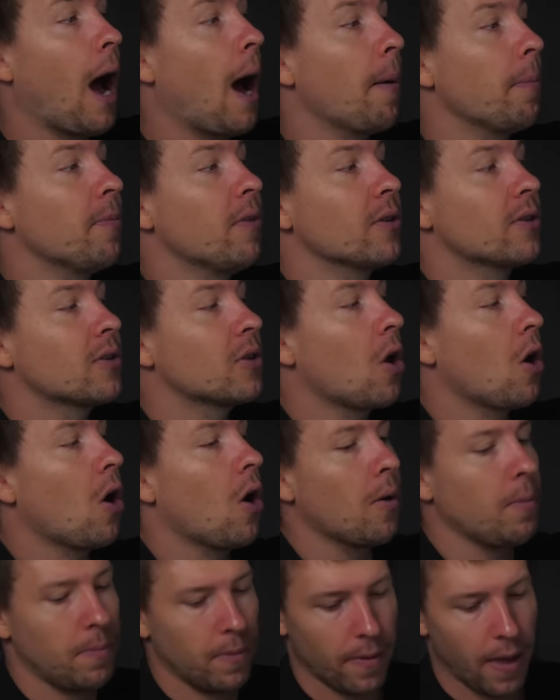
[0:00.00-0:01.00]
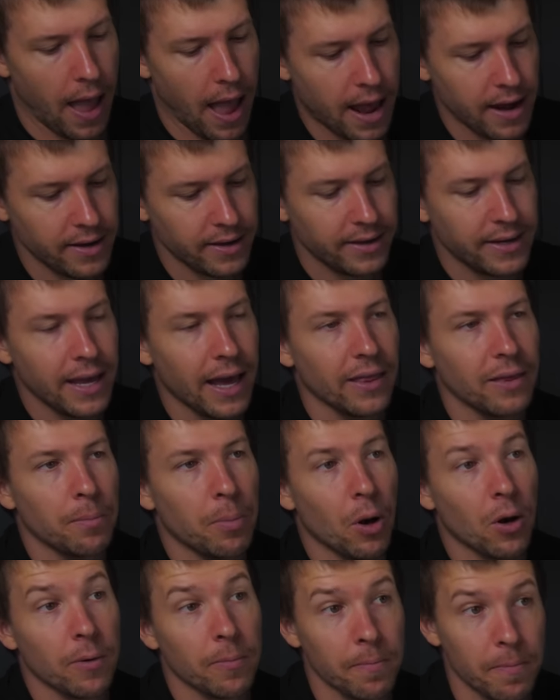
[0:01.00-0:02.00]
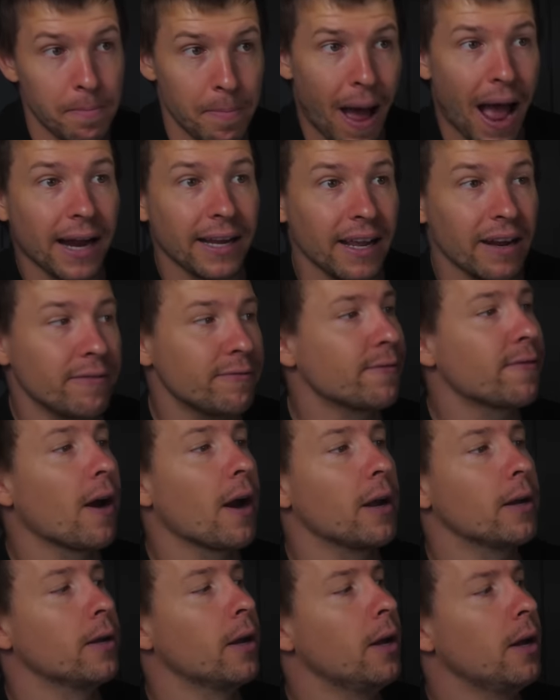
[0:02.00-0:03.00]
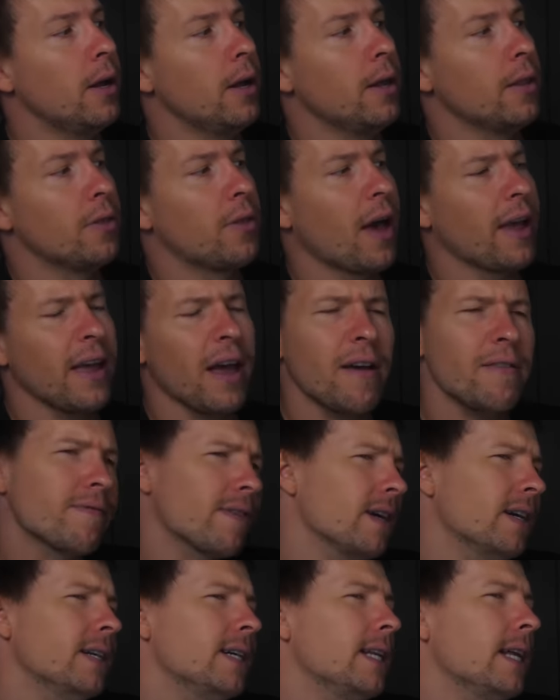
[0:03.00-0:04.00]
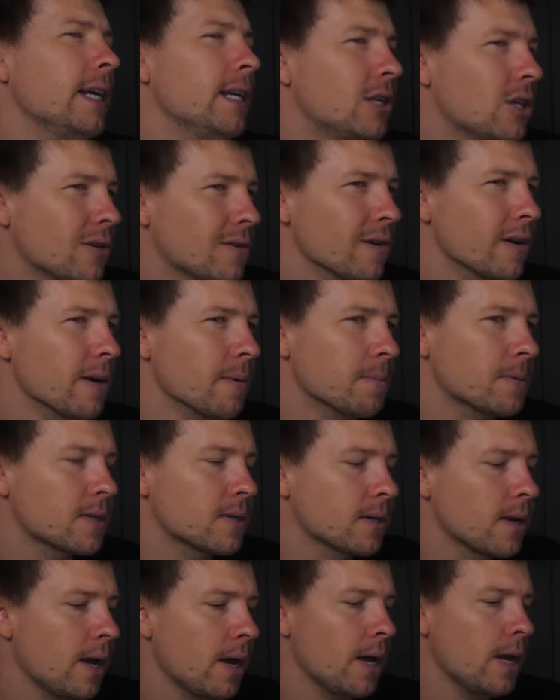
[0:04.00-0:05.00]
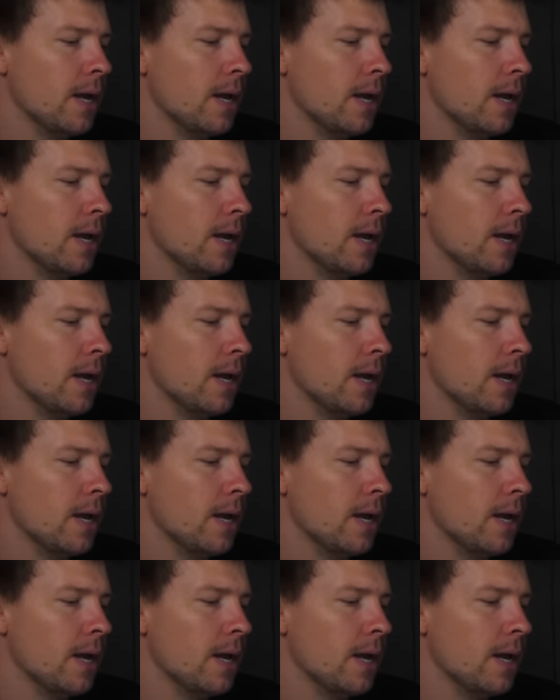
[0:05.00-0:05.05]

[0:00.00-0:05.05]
up the top and down the bottom, back and front, they have LED strips.